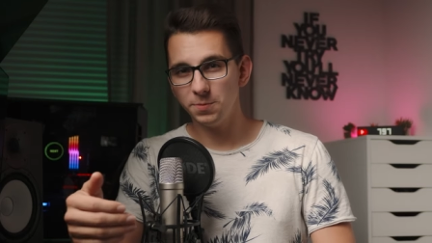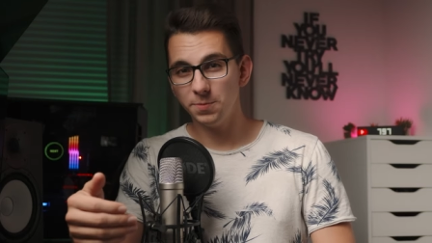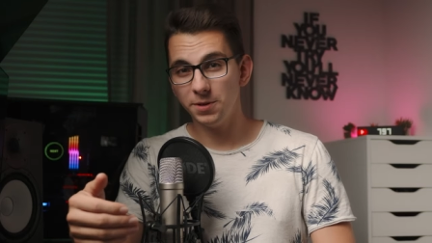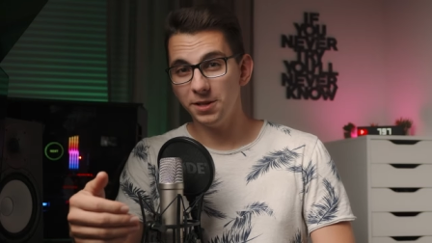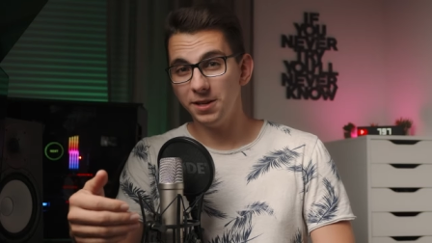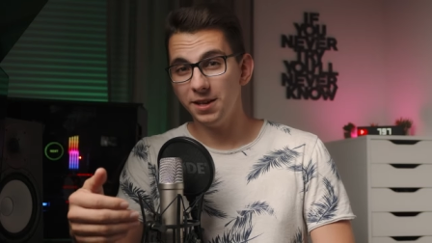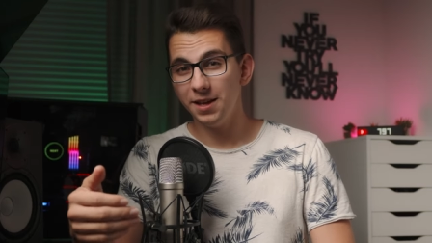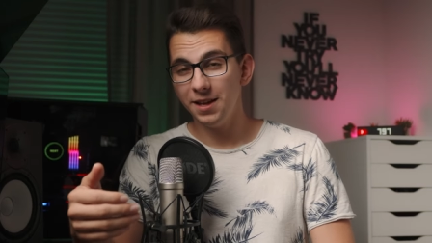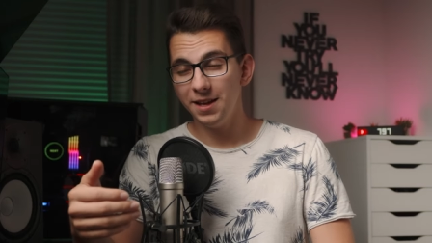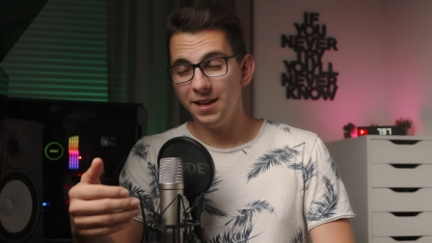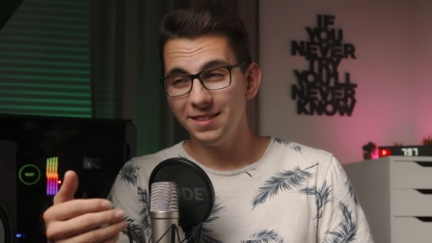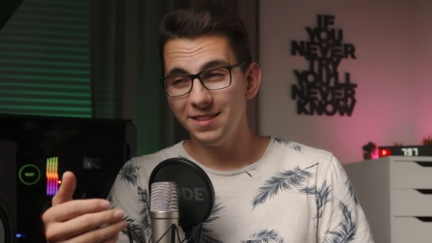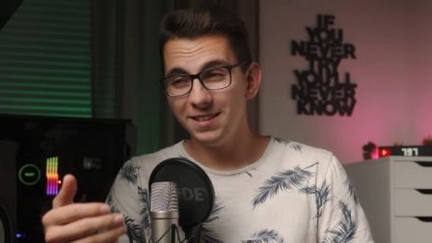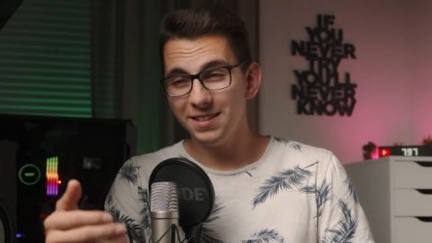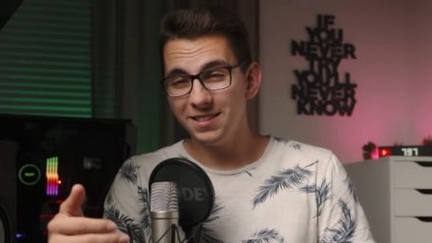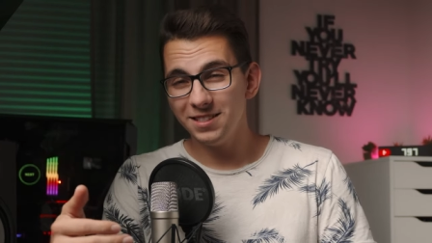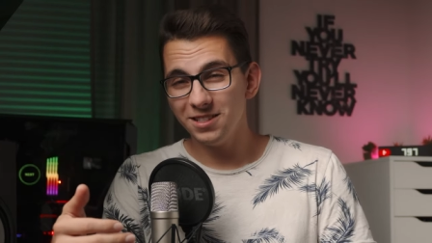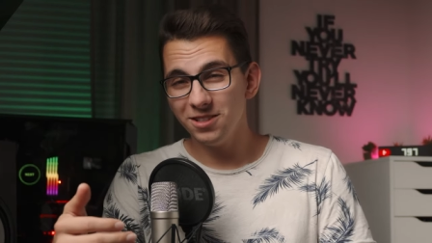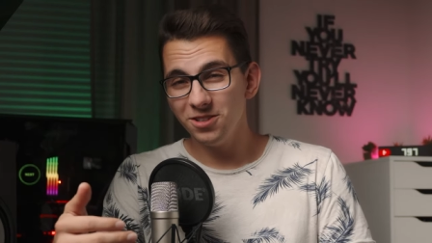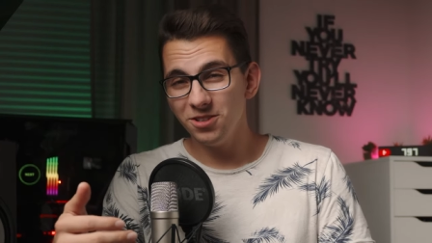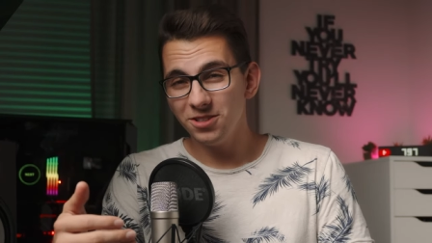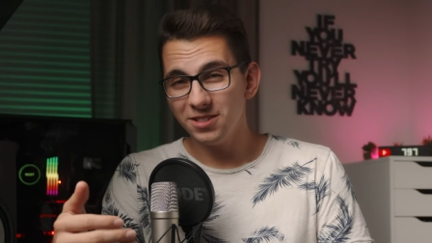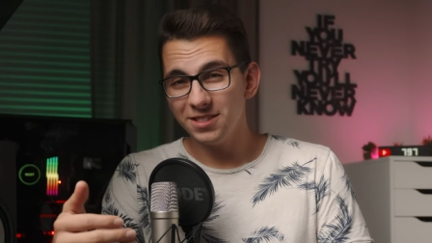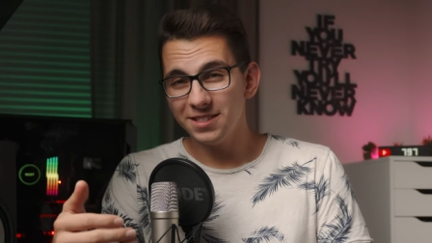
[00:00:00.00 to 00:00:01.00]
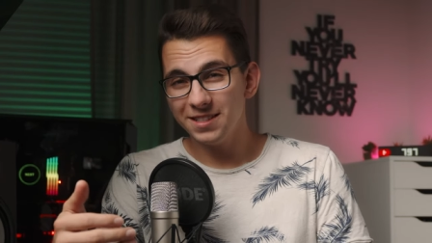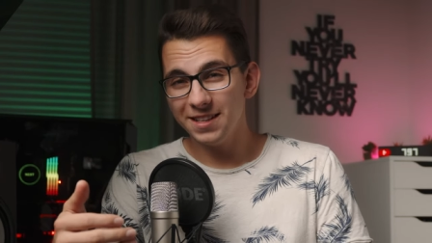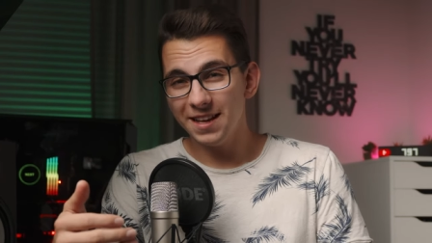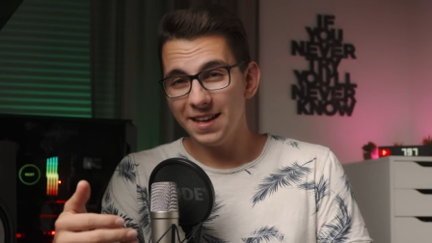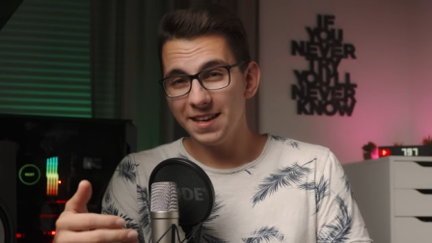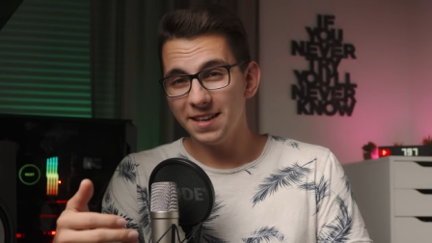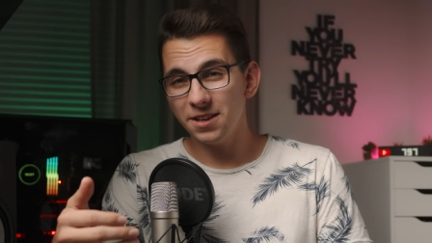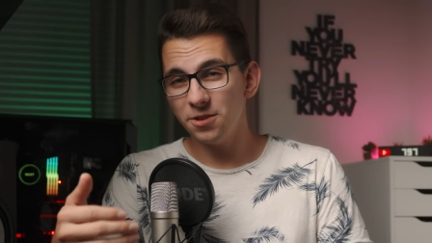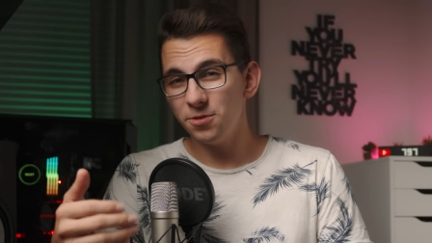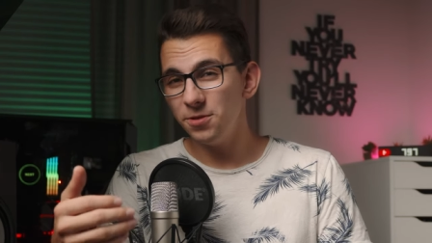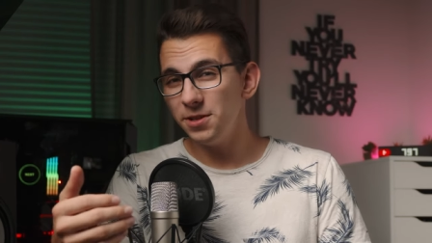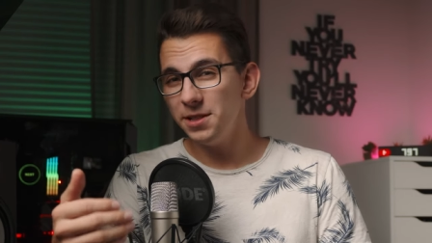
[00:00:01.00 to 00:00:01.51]
but this looks
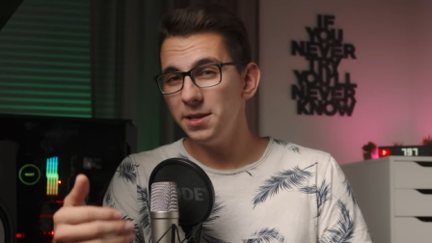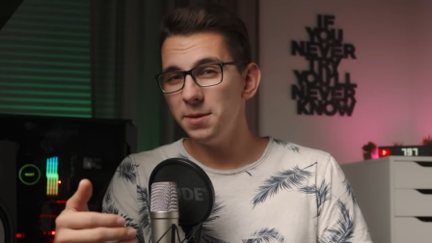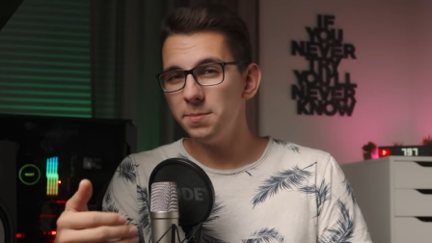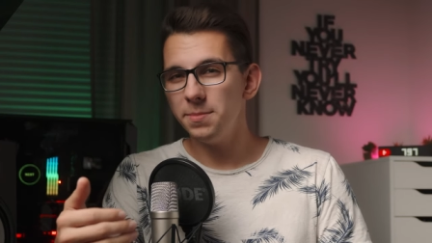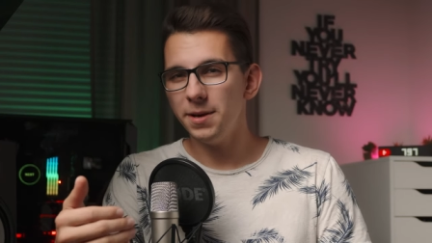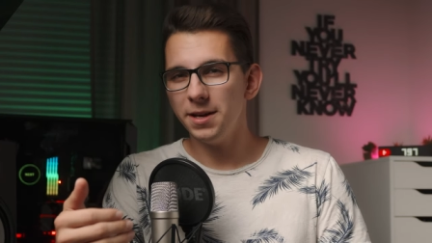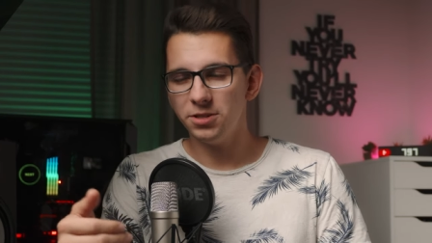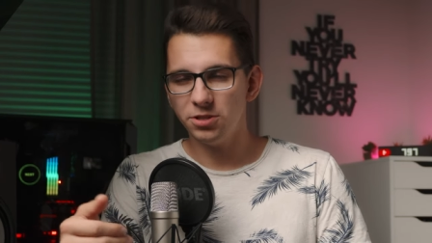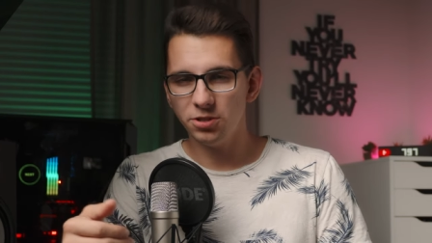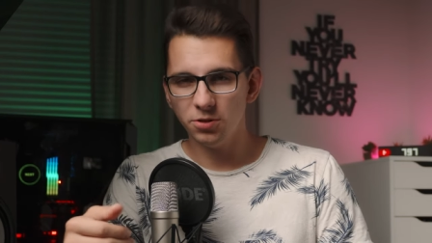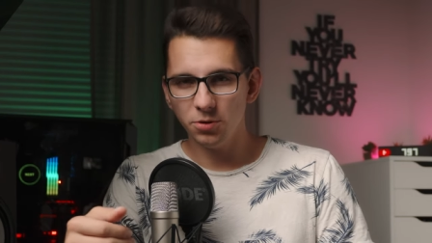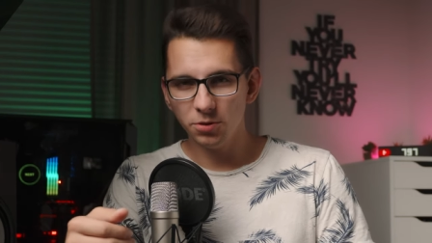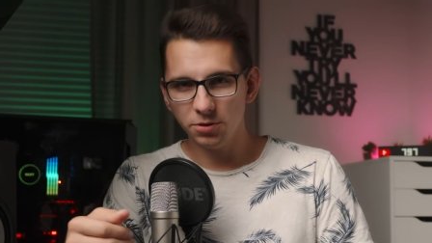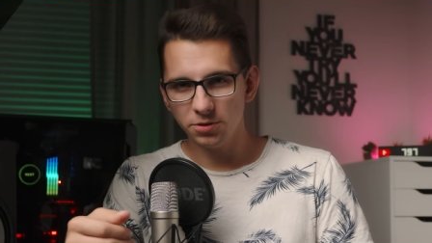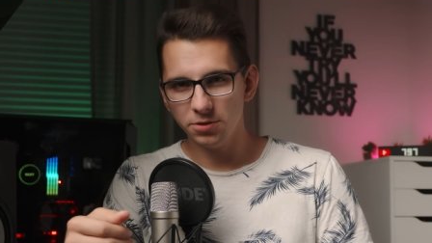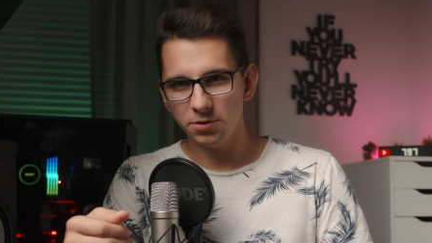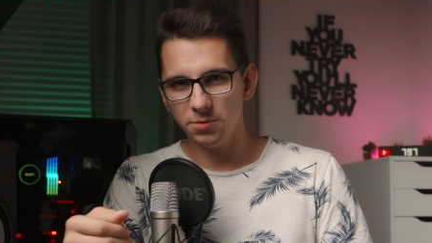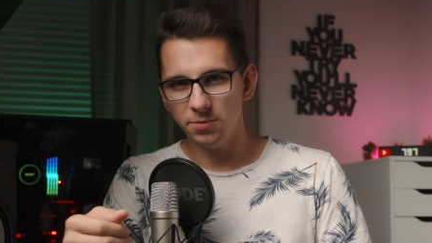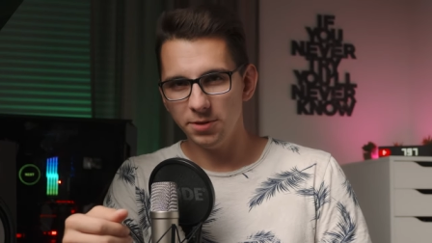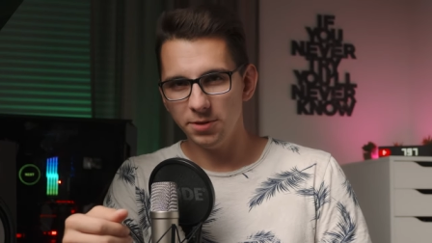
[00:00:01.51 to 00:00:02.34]
like a really bad joke to